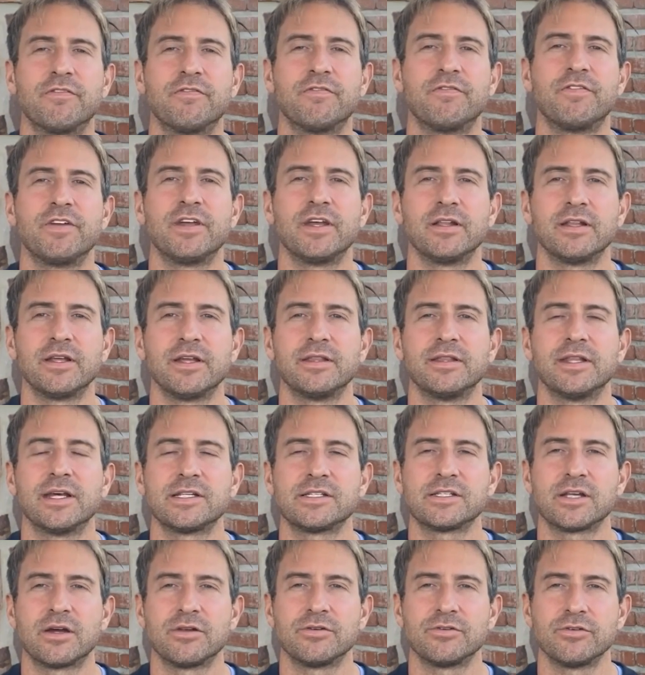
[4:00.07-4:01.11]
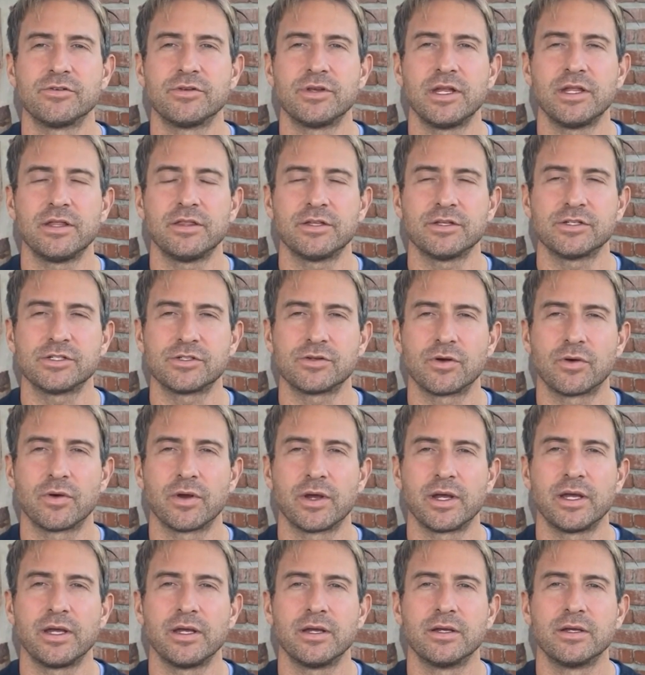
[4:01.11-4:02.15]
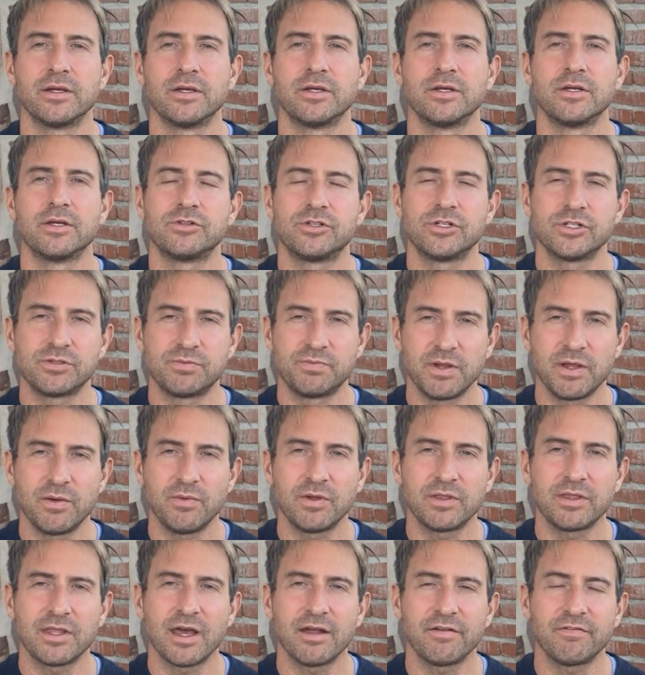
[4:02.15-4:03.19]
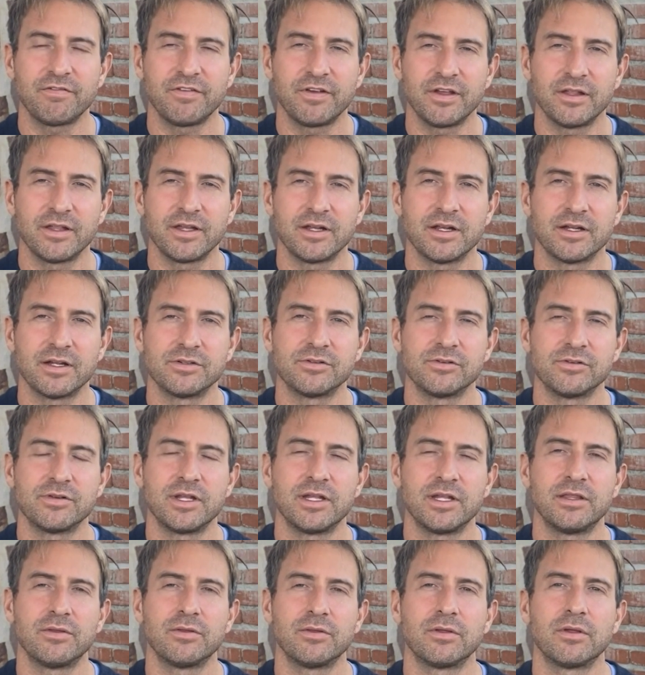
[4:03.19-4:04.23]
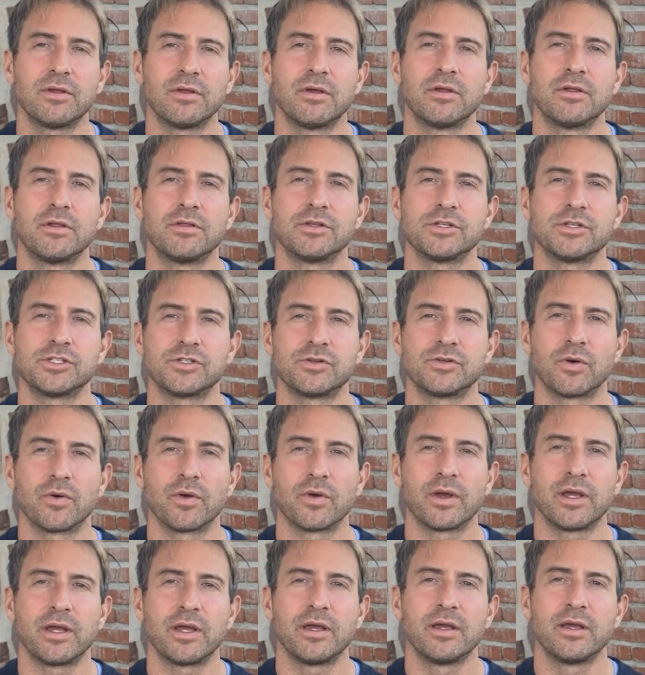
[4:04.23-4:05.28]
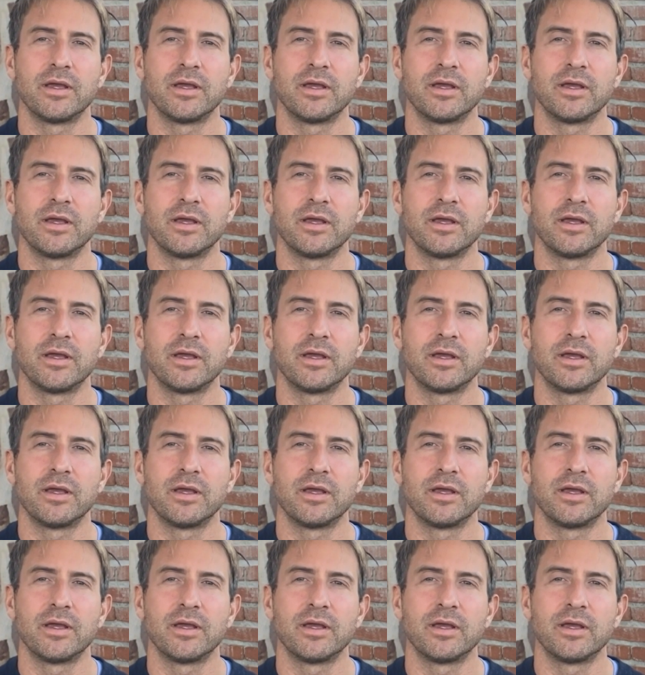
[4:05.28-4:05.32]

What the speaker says: feeling that's underneath the story. Just be with that feeling underneath the story.